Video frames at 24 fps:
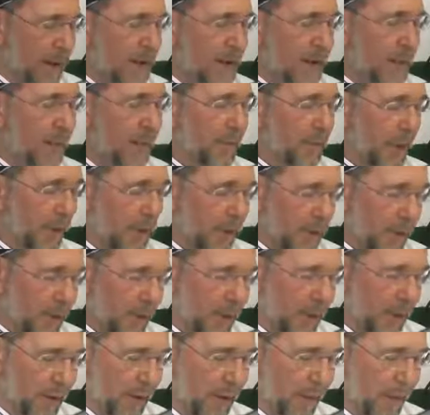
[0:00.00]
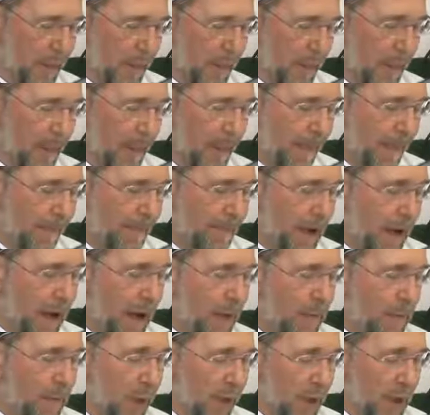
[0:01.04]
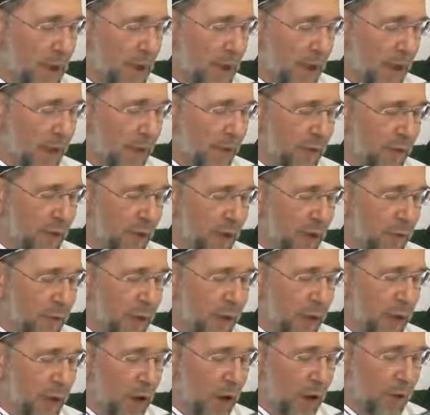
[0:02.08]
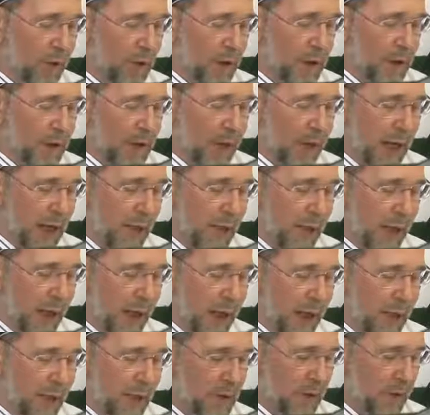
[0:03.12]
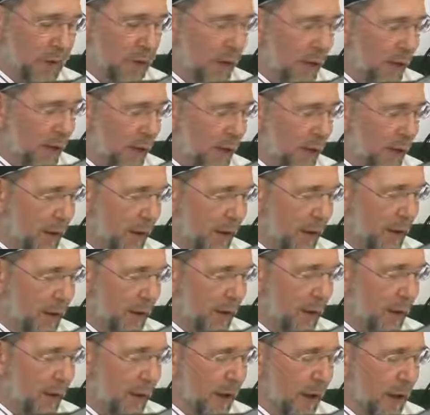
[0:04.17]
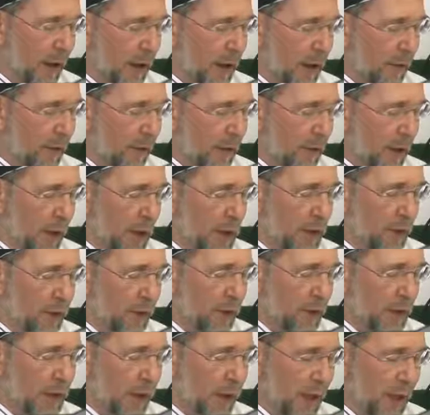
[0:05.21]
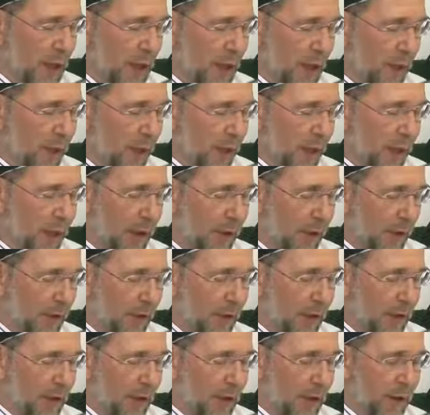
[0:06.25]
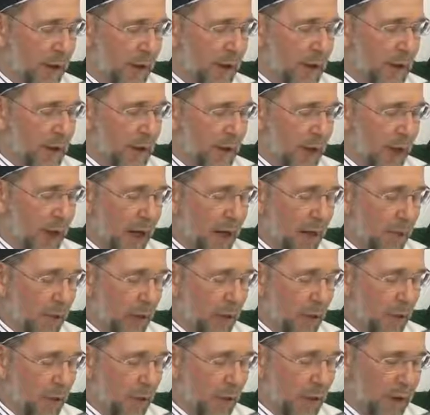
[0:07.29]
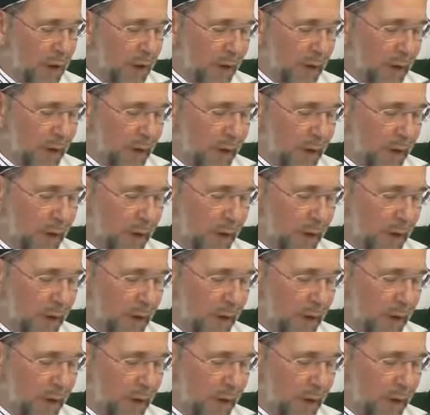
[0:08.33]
Dear brothers, I apologize for not being a competent Arabic language speaker, but my talk tonight is being given to an Arabic audience.